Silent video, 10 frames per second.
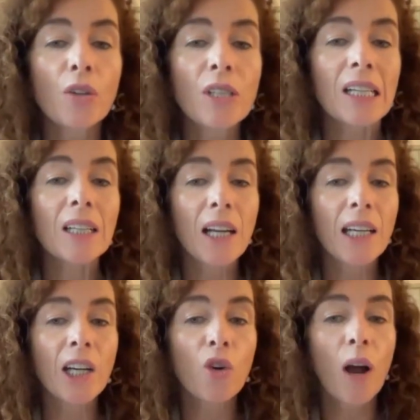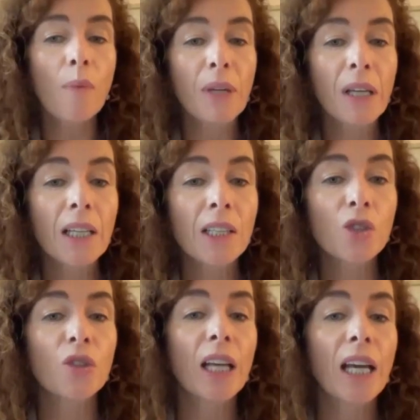declining crop
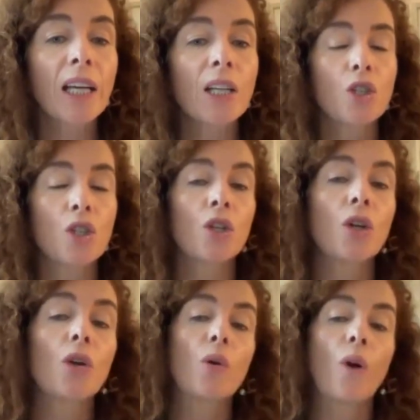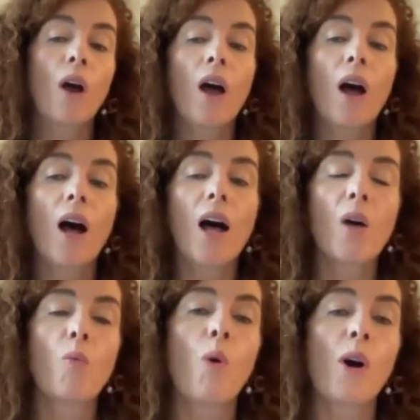yields related to
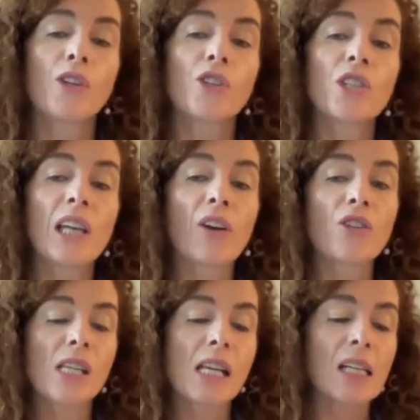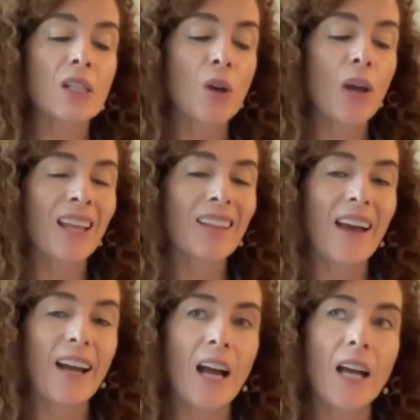water scarcity. So I think
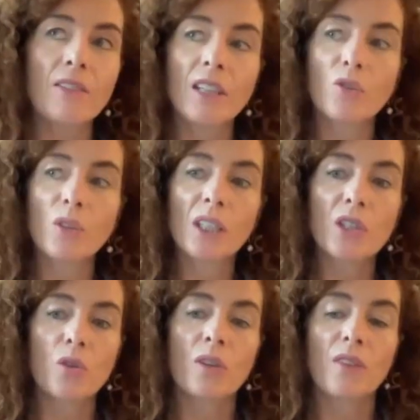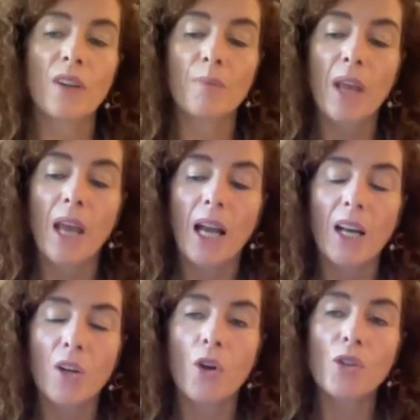that kind of like really sort
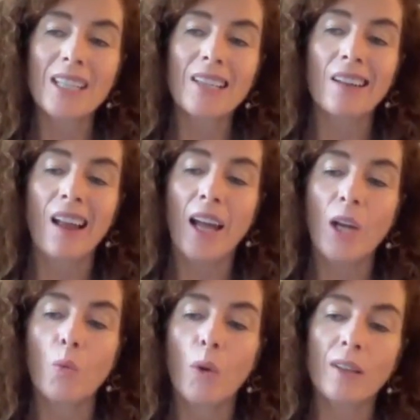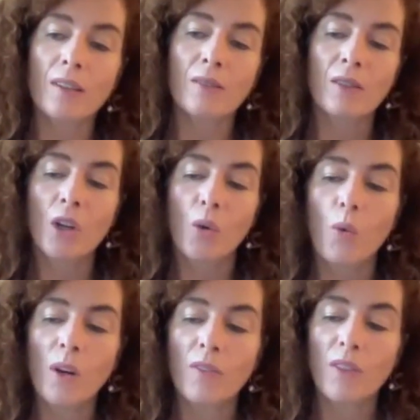of goes in line with
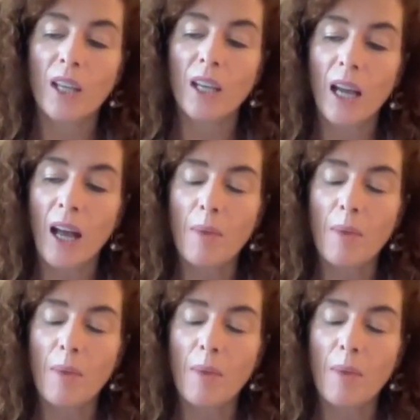one of the